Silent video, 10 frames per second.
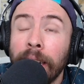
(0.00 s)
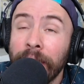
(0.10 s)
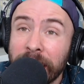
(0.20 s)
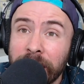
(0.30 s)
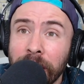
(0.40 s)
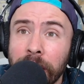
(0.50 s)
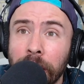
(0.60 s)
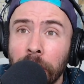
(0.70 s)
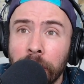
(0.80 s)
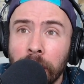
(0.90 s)
And that's good
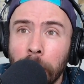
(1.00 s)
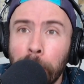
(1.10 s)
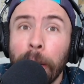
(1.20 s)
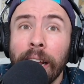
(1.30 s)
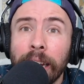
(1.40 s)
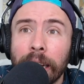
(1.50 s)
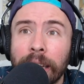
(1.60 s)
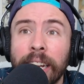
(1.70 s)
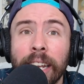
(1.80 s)
news. But the